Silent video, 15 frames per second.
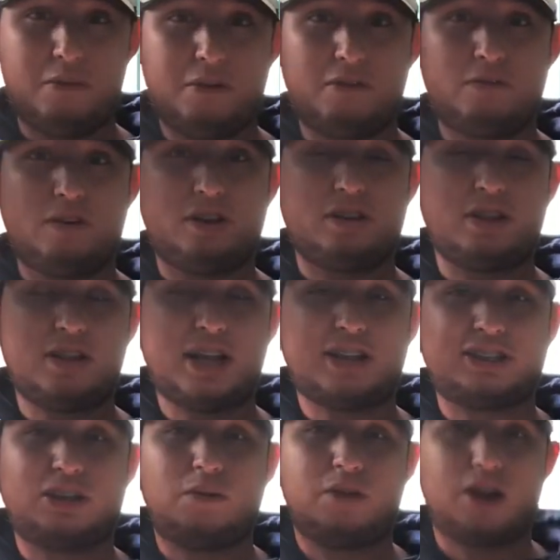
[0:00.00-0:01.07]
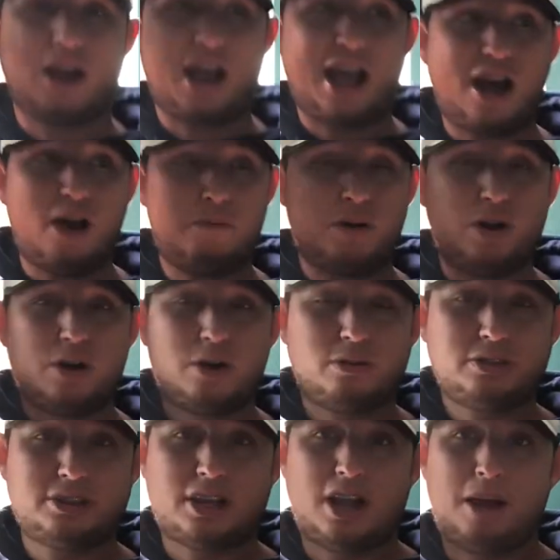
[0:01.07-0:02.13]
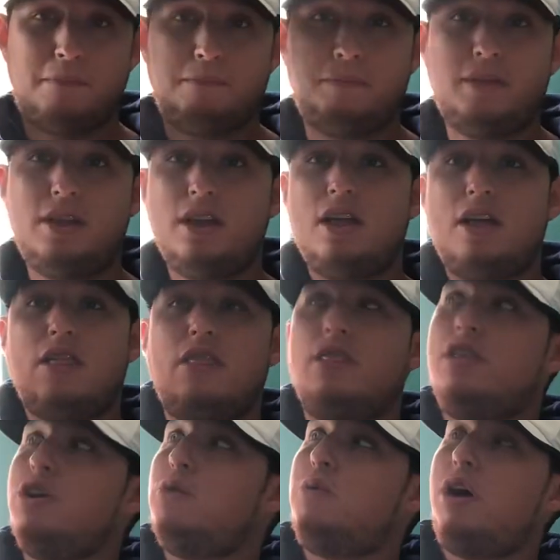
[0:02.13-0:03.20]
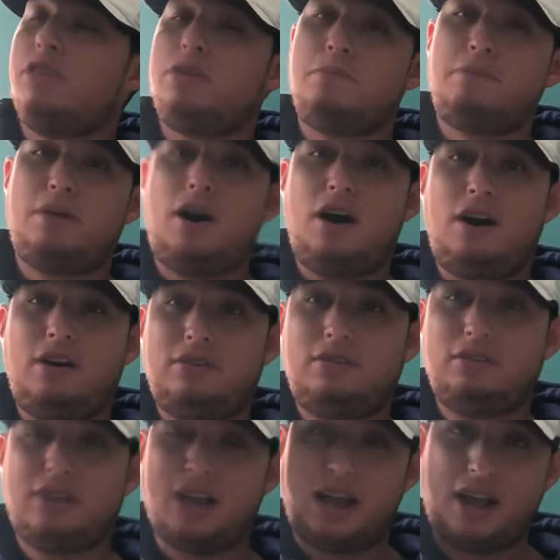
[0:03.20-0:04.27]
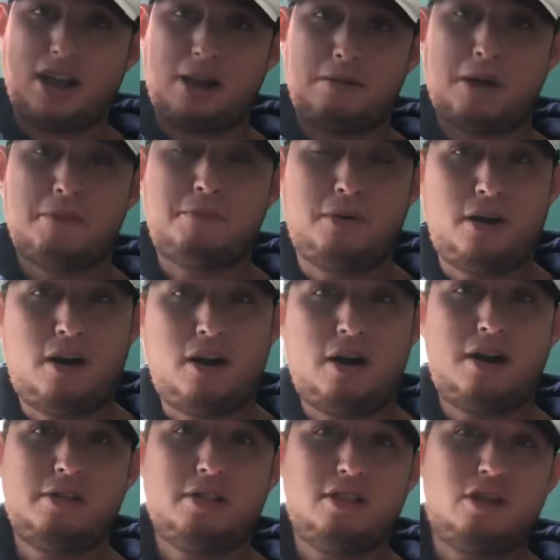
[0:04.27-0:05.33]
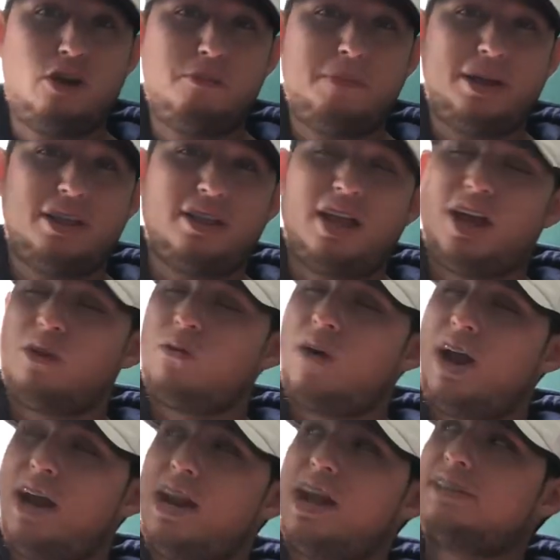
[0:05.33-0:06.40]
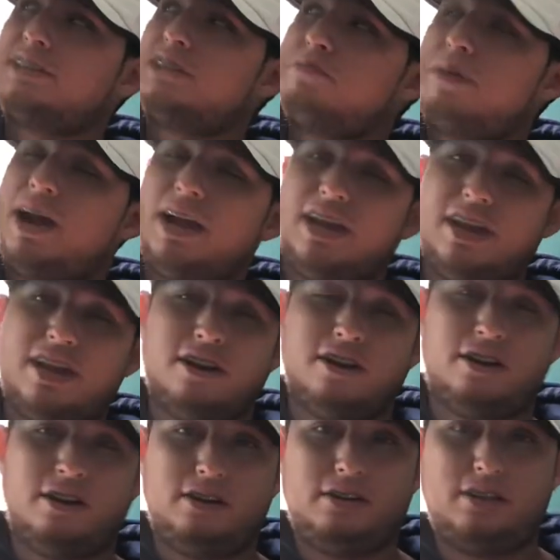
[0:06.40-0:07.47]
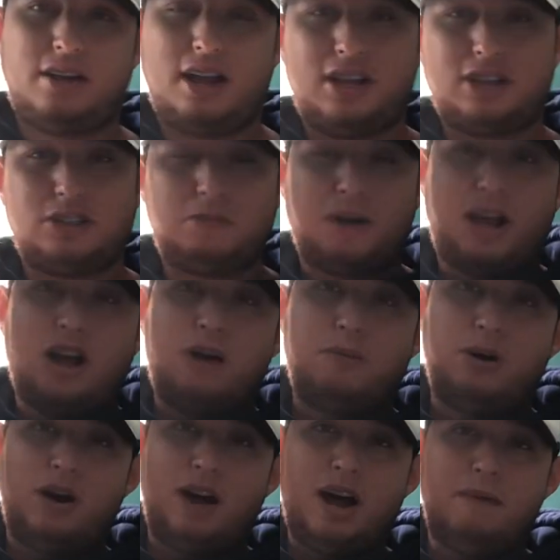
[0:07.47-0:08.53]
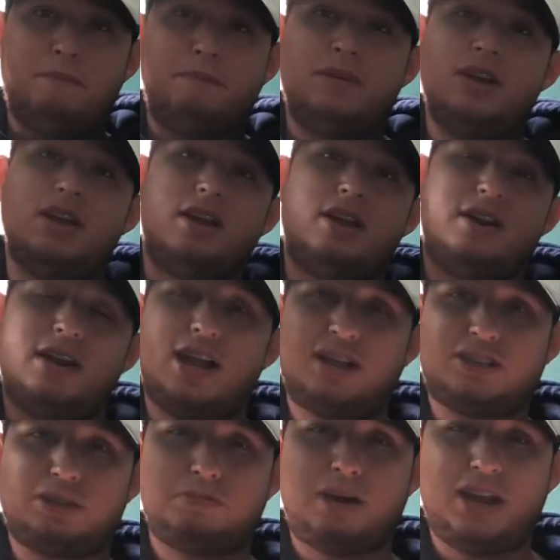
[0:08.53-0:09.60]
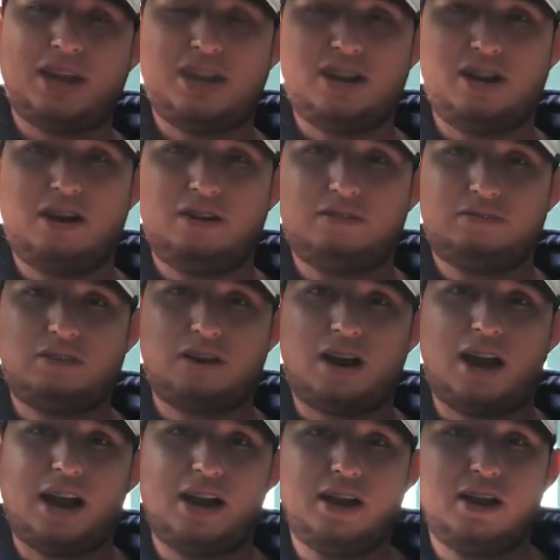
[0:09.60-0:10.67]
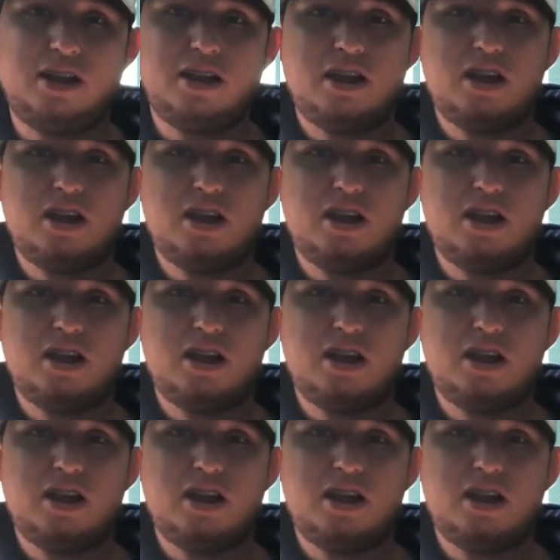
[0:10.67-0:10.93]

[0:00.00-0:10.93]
We've worked on that. So your elbow goes up. You want the ball, okay? I got my ball a little bit like right next to my ear, okay? So my elbow up next to my ear, all right?